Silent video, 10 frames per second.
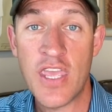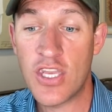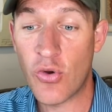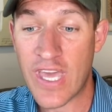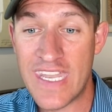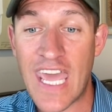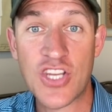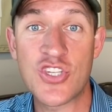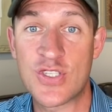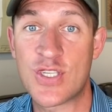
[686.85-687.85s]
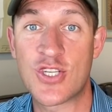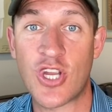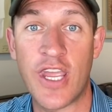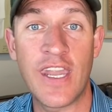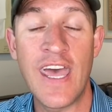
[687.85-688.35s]
you know, connections to
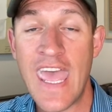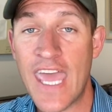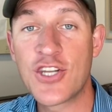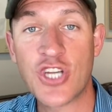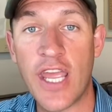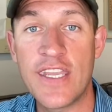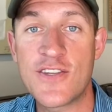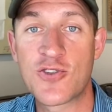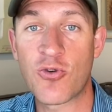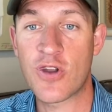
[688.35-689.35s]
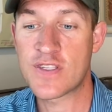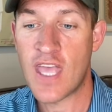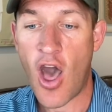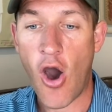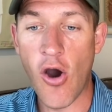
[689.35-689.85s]
China and Chinese
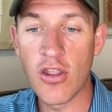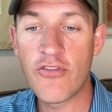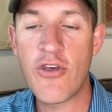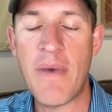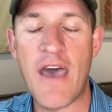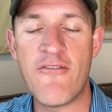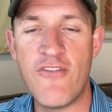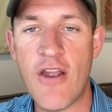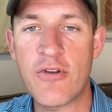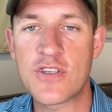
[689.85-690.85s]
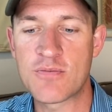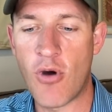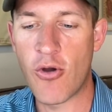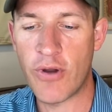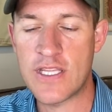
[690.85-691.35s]
tourists, all of them have very
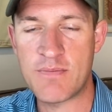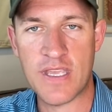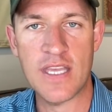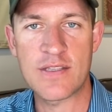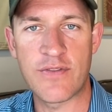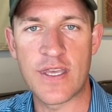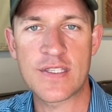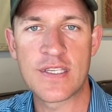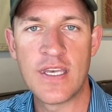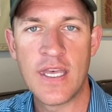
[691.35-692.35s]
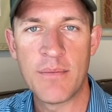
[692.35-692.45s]
small rates because of this.